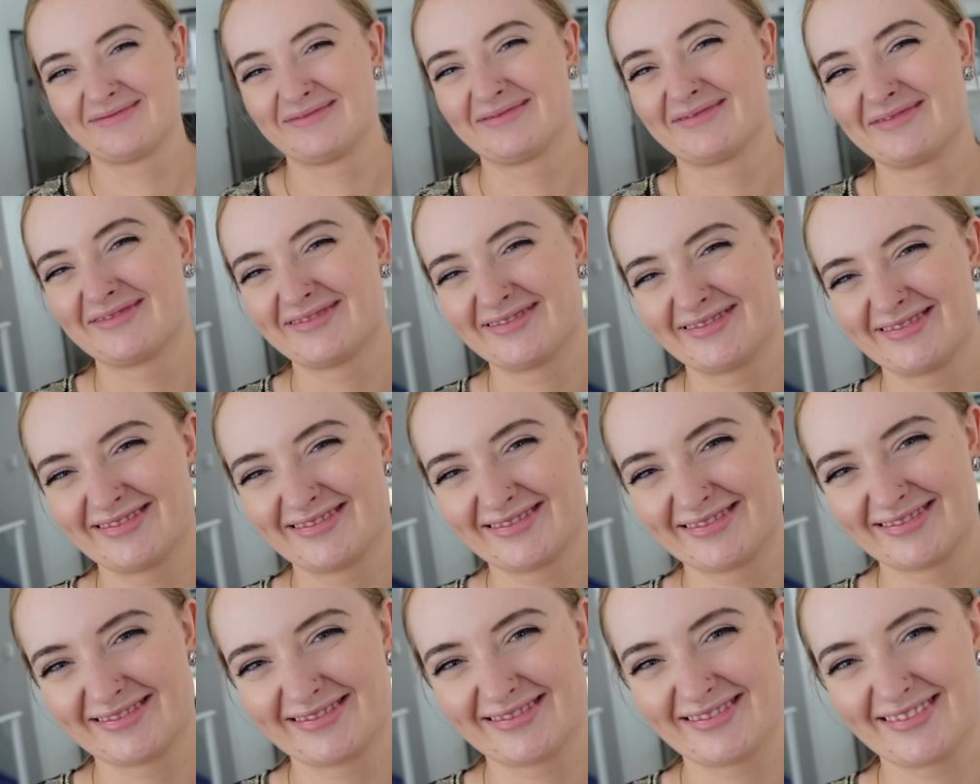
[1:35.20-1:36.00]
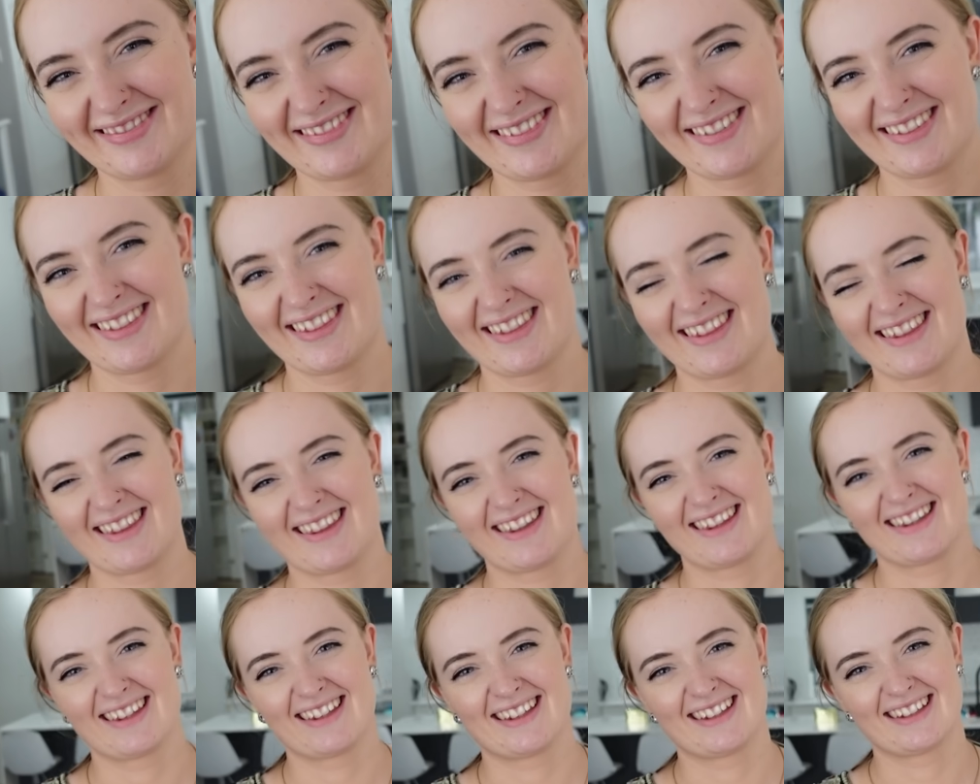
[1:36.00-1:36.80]
should we do first? I think we need
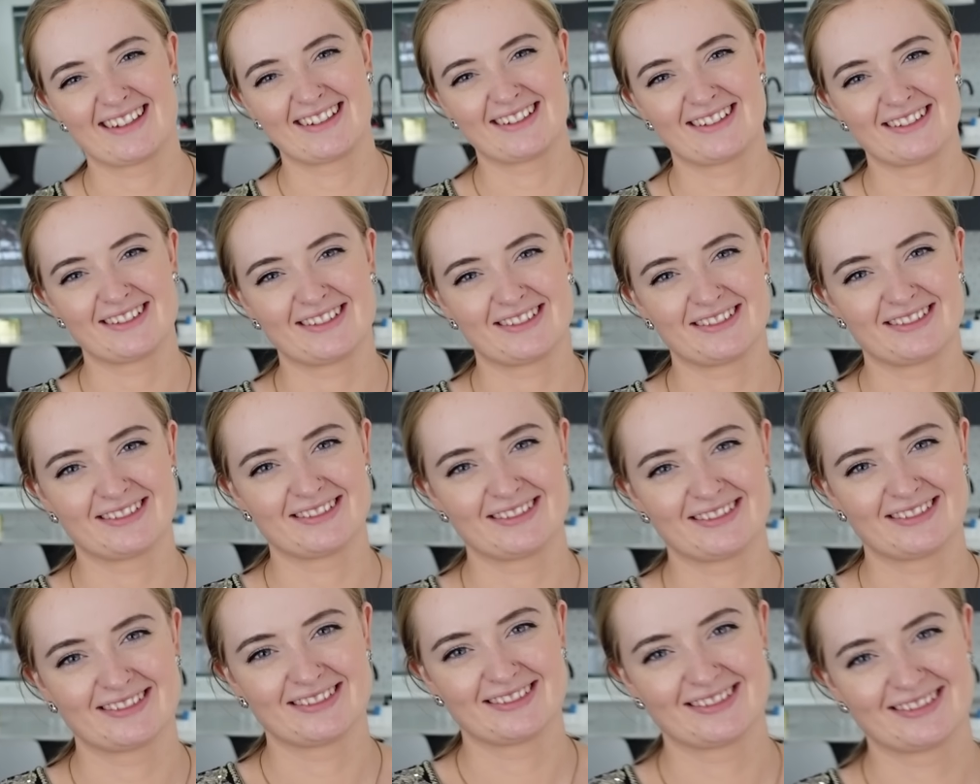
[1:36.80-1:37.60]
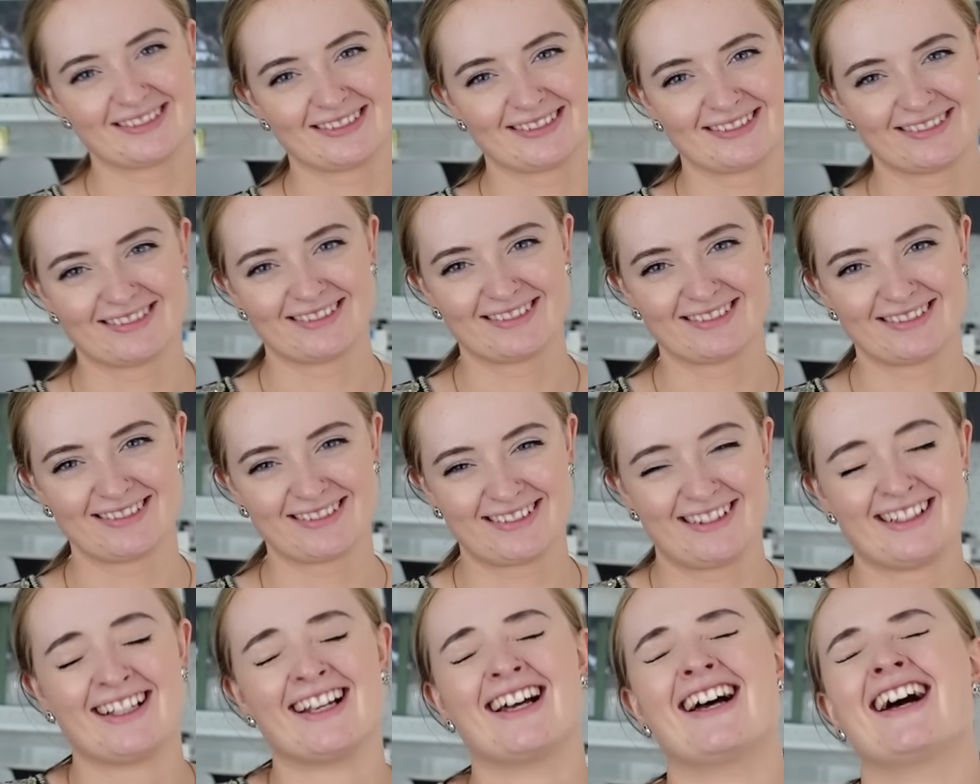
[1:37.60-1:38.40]
to do Rihanna first, because her
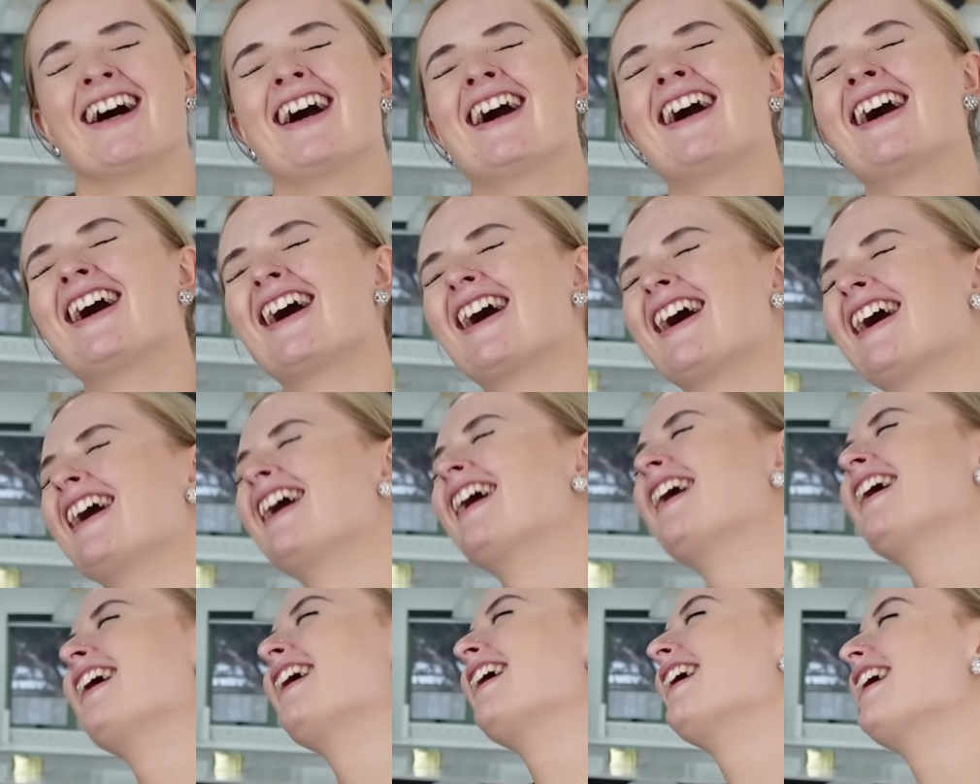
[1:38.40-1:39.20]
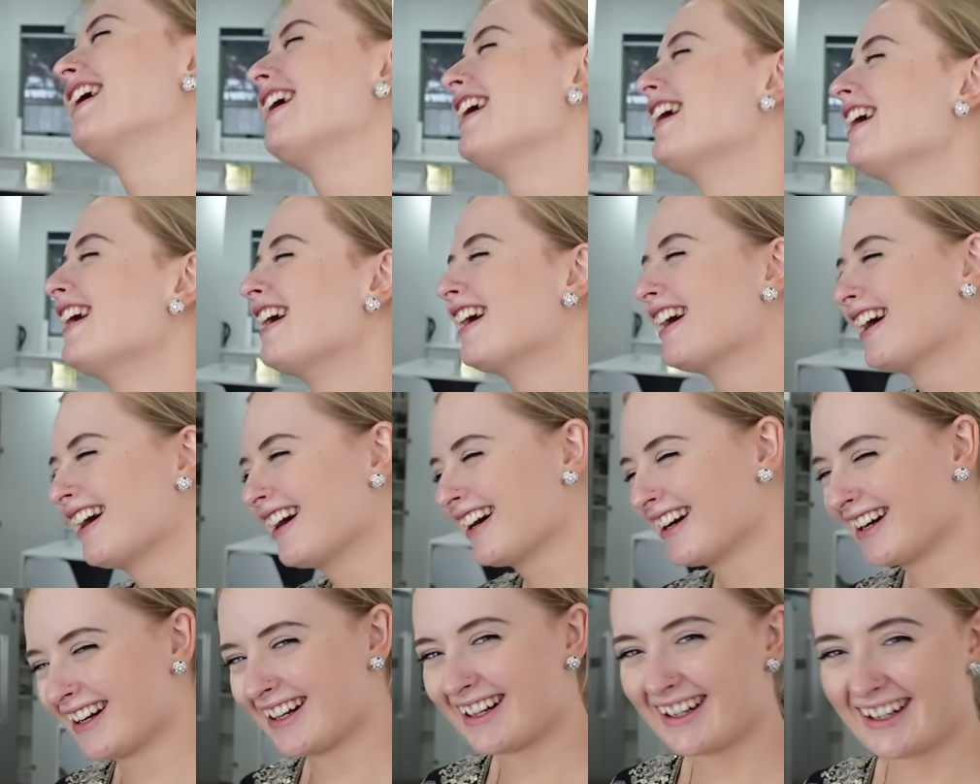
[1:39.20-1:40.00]
outfits
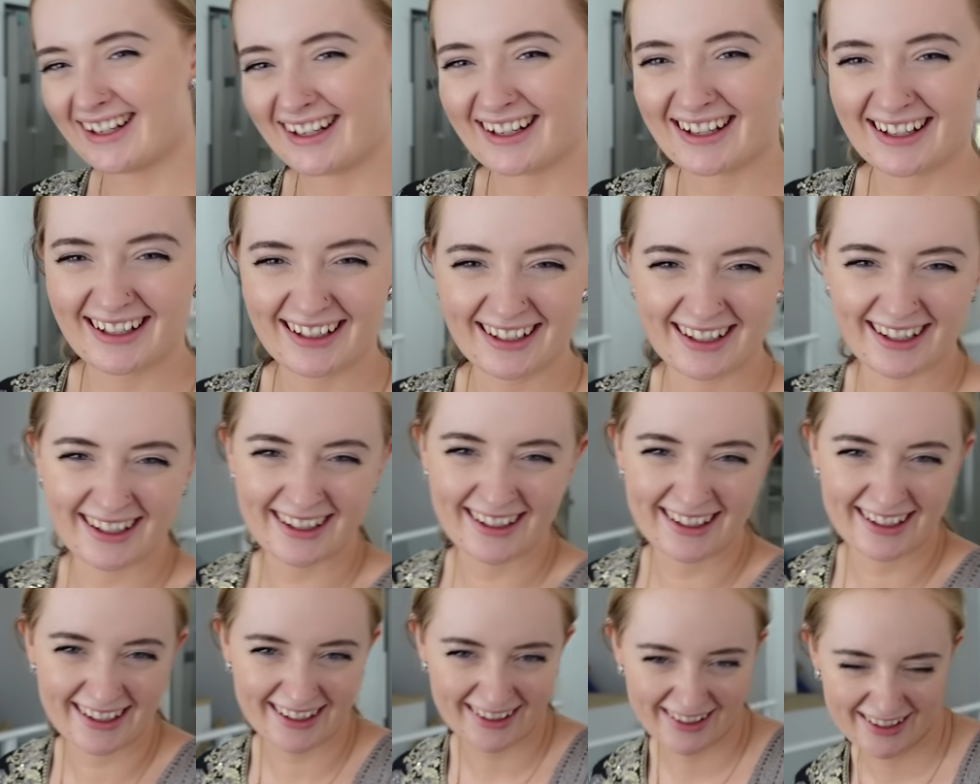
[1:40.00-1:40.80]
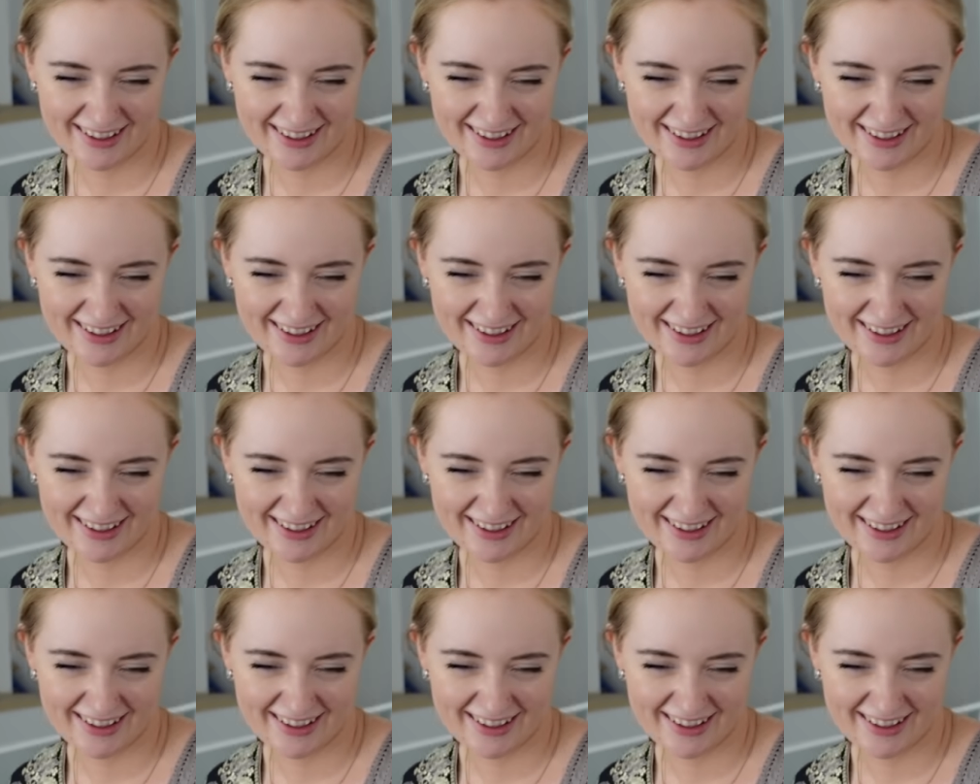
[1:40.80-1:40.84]
have just been...